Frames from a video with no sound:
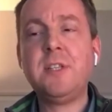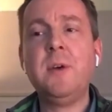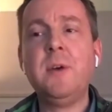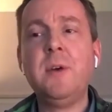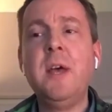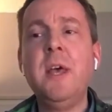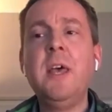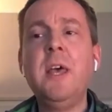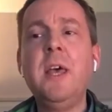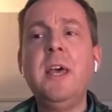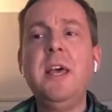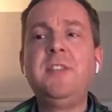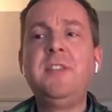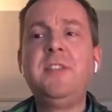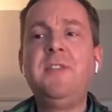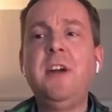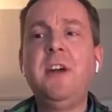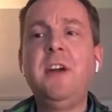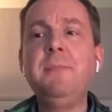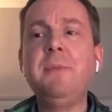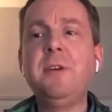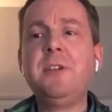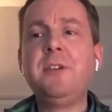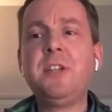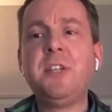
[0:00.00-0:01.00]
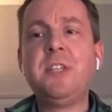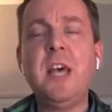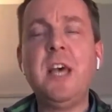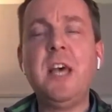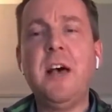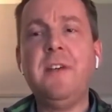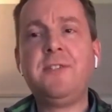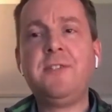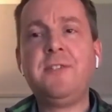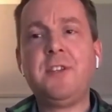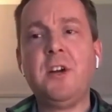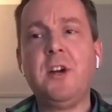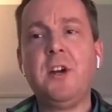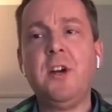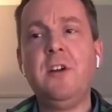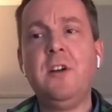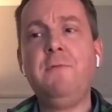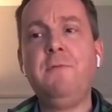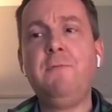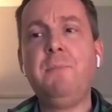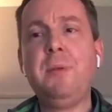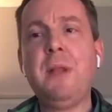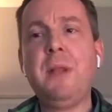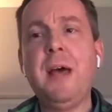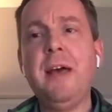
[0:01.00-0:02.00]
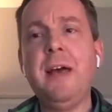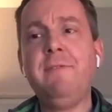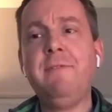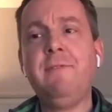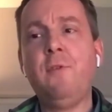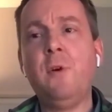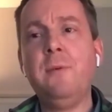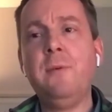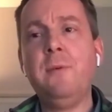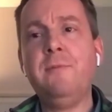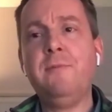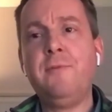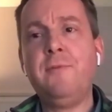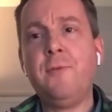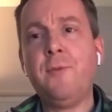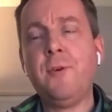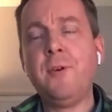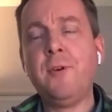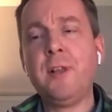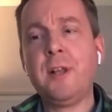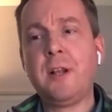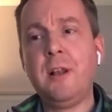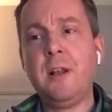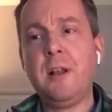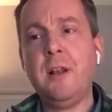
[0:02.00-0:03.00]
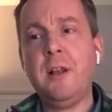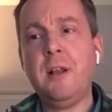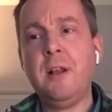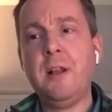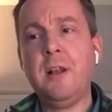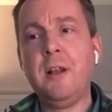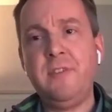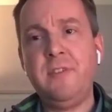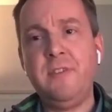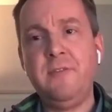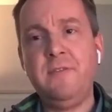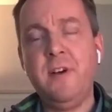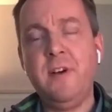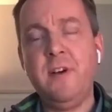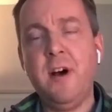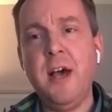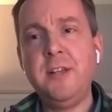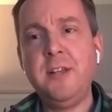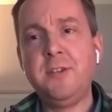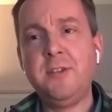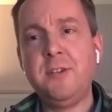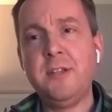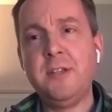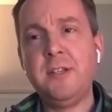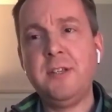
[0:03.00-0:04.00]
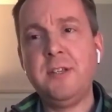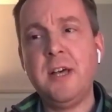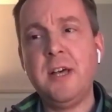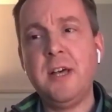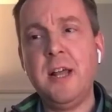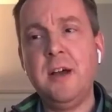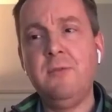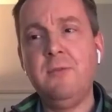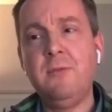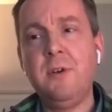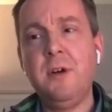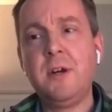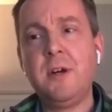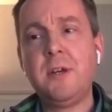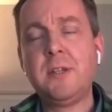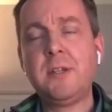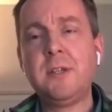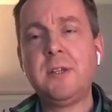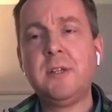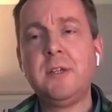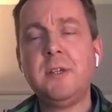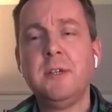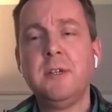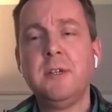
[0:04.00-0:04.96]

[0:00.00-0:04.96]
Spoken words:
So it's very much a self-serve platform for the clients of advisors. Is that how it works?